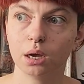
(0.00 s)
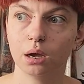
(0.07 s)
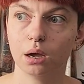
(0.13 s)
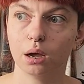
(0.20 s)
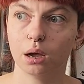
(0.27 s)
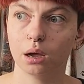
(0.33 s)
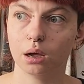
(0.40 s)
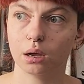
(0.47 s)

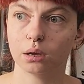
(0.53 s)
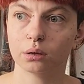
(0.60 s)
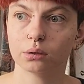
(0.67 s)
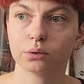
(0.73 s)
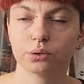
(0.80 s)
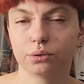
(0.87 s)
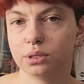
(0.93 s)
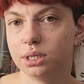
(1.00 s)

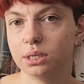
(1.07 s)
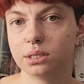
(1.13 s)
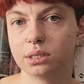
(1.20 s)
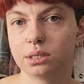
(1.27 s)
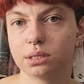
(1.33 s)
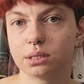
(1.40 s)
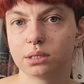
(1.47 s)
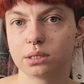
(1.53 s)
So
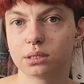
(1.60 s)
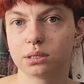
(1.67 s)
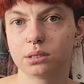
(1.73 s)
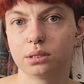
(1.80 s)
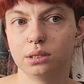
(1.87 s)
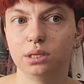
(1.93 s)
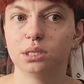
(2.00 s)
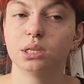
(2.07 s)

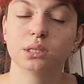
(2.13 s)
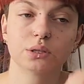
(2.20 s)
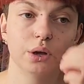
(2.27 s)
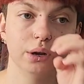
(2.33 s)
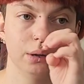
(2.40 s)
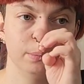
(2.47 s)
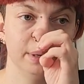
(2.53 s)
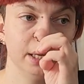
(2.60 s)
this is
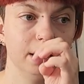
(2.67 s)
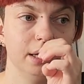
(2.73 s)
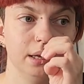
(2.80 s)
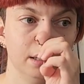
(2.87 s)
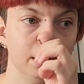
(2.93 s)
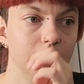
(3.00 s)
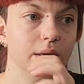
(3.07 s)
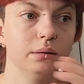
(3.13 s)
gonna
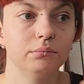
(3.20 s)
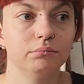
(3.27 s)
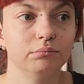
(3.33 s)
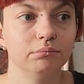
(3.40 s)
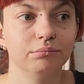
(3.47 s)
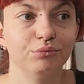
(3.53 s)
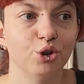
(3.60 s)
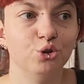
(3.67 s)
be
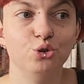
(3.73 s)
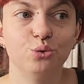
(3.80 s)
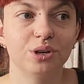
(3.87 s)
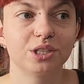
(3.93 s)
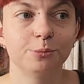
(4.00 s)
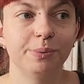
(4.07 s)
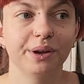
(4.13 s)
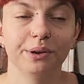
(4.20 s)
a new
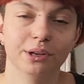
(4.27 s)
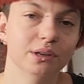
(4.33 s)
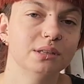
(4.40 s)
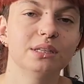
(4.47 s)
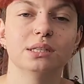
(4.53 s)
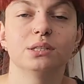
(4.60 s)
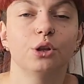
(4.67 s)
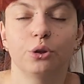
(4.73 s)

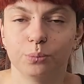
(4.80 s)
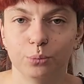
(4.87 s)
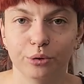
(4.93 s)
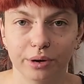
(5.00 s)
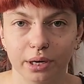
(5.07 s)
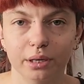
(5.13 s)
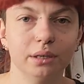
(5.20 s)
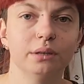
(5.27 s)
experience. It's not
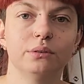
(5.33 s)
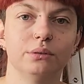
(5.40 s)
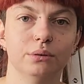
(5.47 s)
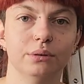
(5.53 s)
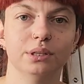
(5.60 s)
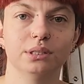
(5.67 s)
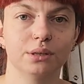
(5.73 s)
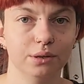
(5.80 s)
mohair,
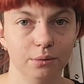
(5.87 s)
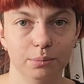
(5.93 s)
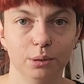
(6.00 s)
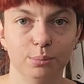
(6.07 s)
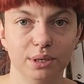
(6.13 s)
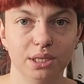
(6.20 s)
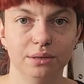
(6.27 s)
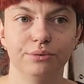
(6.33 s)
so it's gonna be a
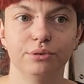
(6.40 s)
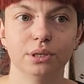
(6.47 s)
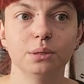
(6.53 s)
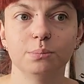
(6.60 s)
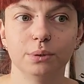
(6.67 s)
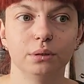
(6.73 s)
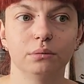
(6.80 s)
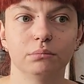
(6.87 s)
bit
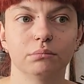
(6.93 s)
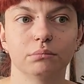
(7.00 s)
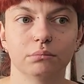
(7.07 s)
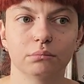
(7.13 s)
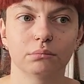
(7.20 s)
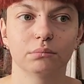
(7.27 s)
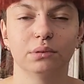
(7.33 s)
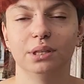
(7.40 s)
different, but
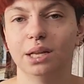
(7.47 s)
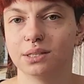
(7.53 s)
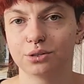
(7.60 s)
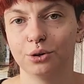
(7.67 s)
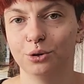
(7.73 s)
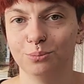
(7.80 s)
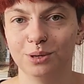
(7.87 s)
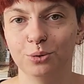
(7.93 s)
that's
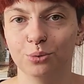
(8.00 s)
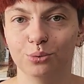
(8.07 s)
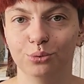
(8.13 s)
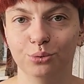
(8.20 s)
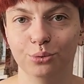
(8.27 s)
gonna be the